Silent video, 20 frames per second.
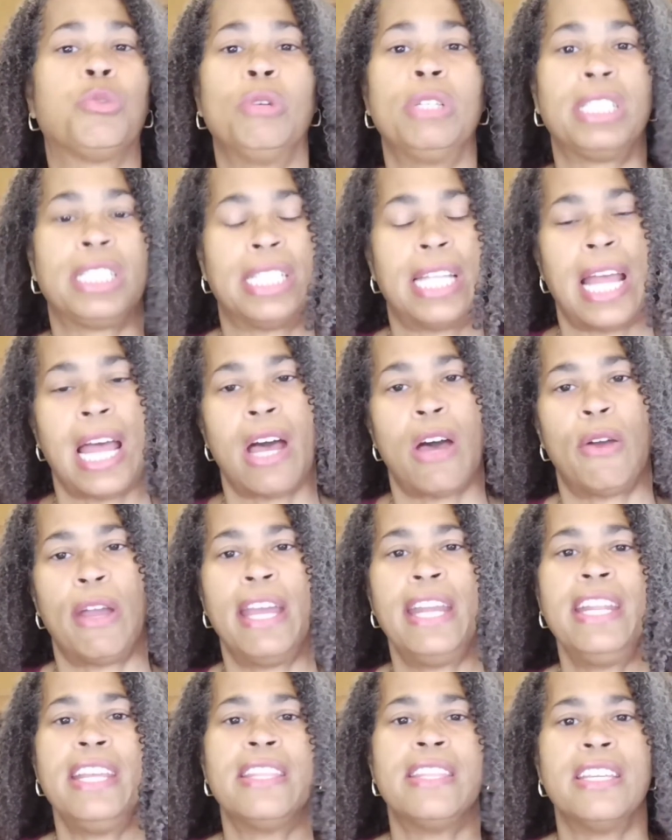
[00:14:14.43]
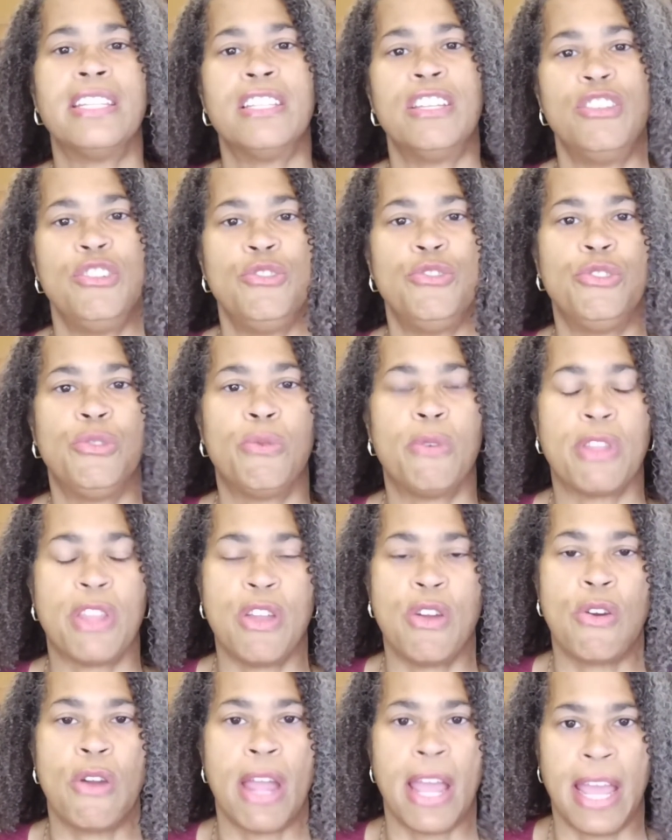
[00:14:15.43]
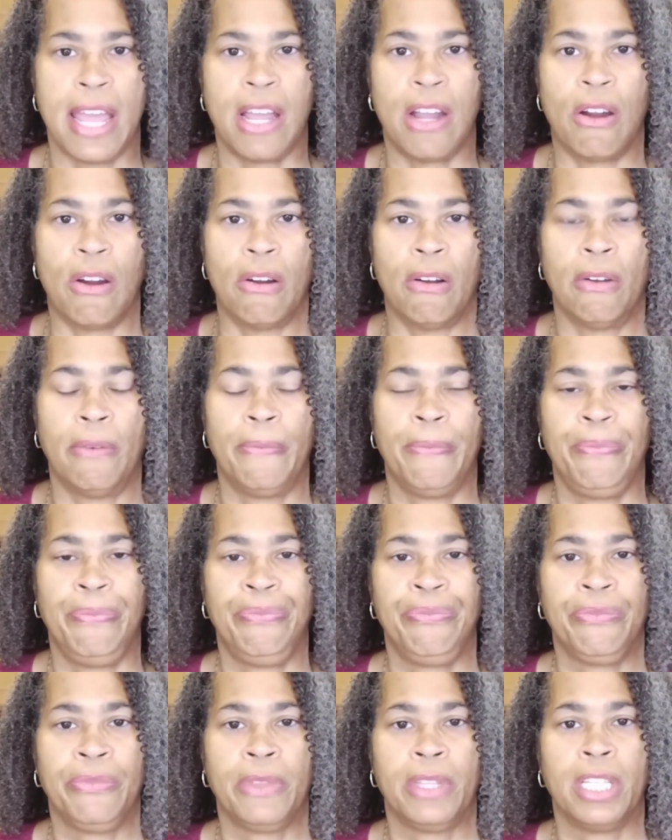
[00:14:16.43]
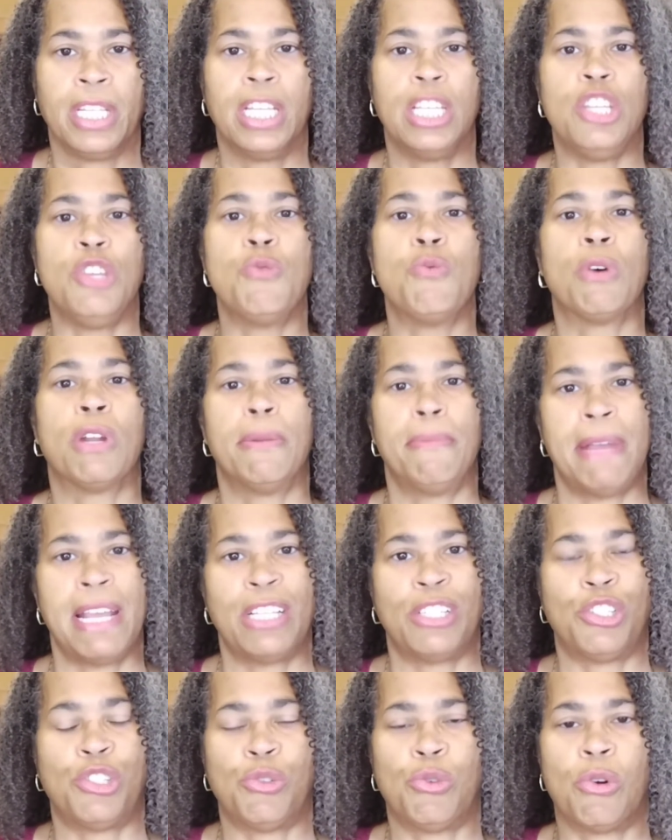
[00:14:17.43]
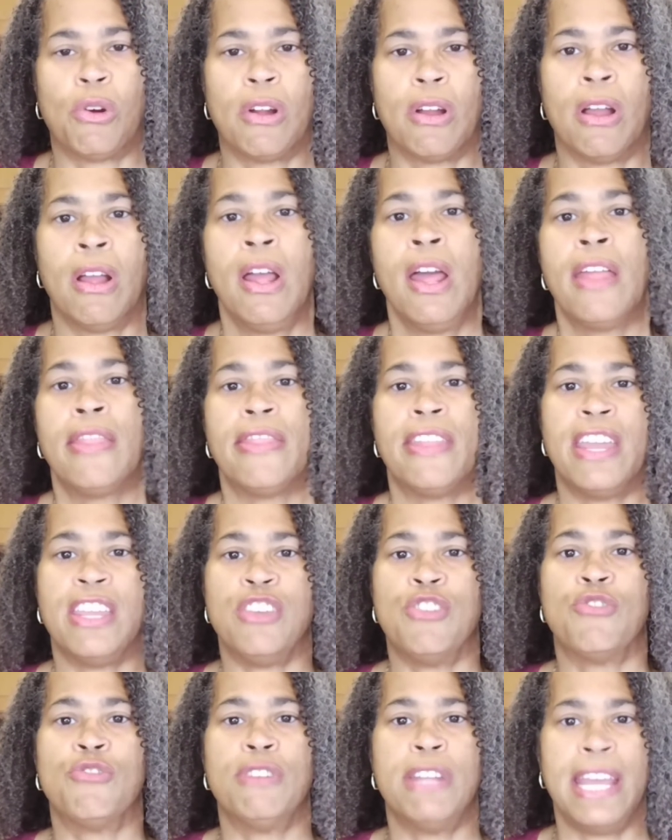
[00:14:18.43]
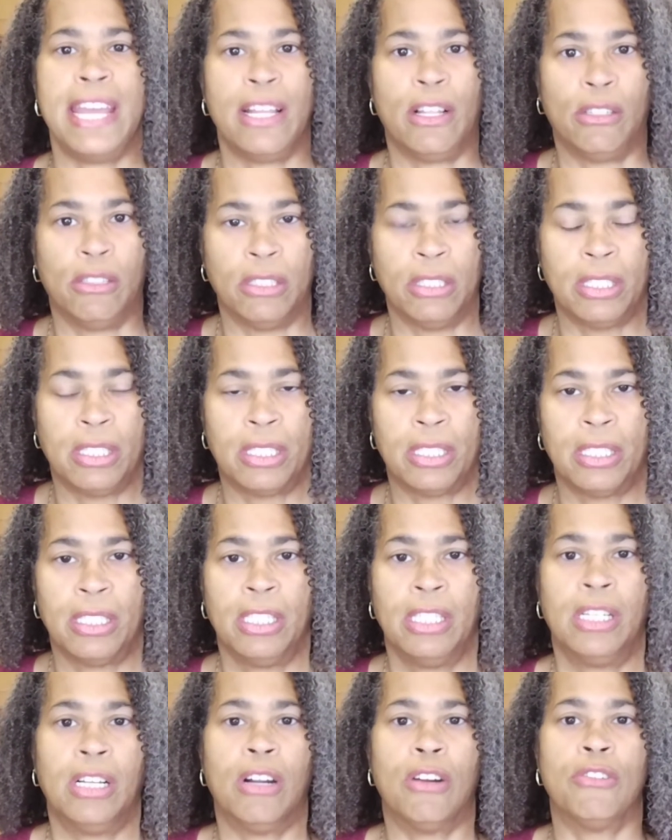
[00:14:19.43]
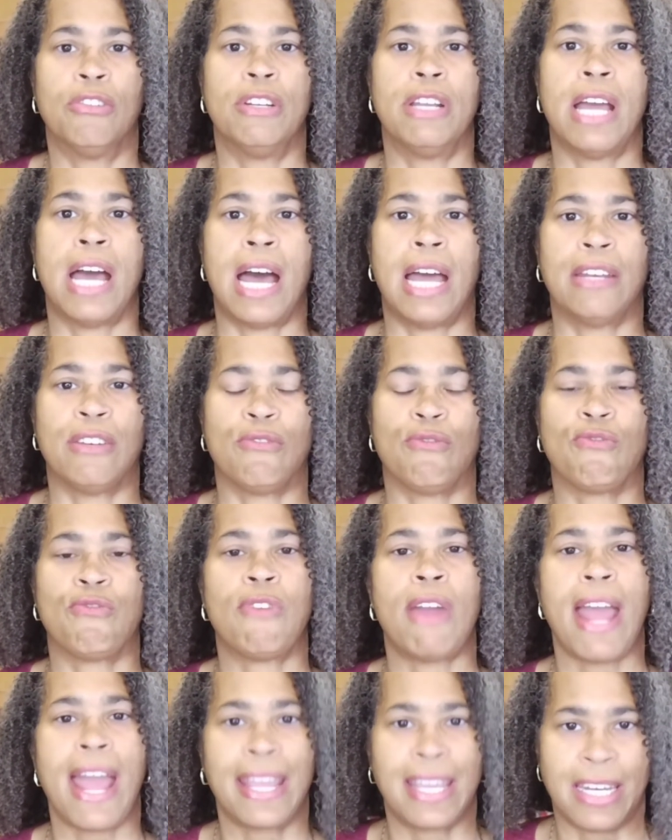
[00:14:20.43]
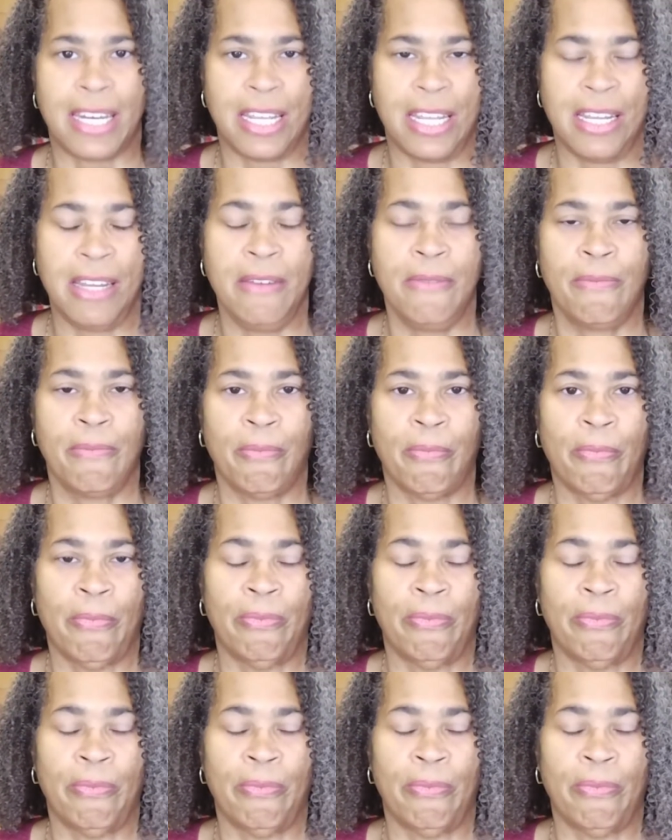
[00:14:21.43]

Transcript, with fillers: twist out, anything that you do with your hair, you want to make sure that your nails are not raggedy